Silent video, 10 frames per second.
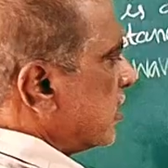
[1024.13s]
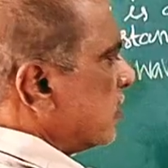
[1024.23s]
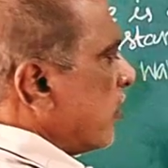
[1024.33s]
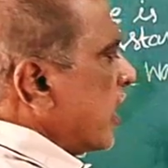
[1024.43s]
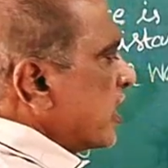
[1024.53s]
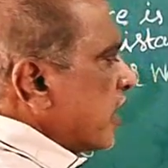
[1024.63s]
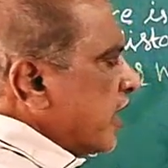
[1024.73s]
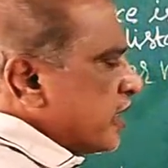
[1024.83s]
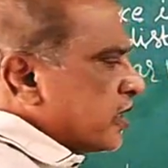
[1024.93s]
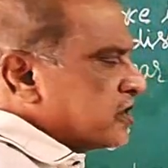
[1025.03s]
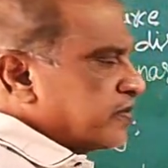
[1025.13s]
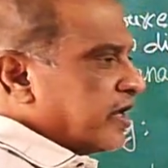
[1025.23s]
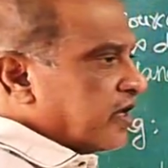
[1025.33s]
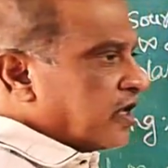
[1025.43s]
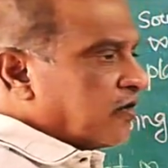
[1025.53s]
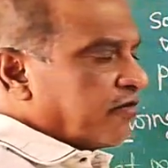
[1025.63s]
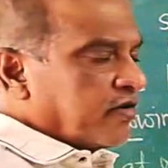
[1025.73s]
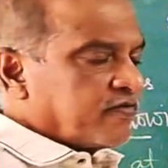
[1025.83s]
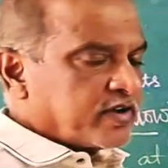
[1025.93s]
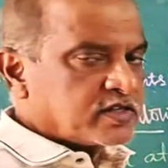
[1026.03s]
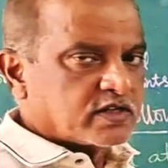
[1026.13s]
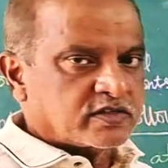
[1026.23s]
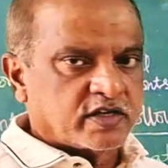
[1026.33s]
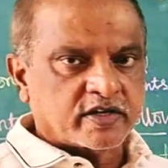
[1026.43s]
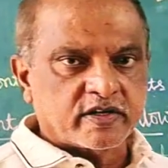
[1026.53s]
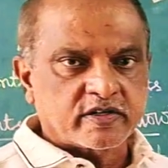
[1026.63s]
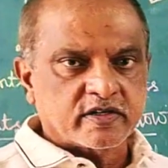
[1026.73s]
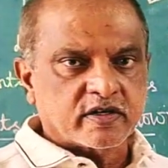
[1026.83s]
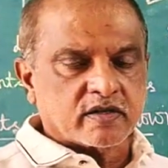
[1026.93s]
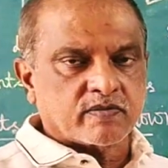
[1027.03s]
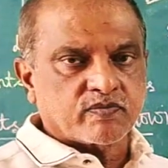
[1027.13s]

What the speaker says: What kind of spherical wavefronts are generated?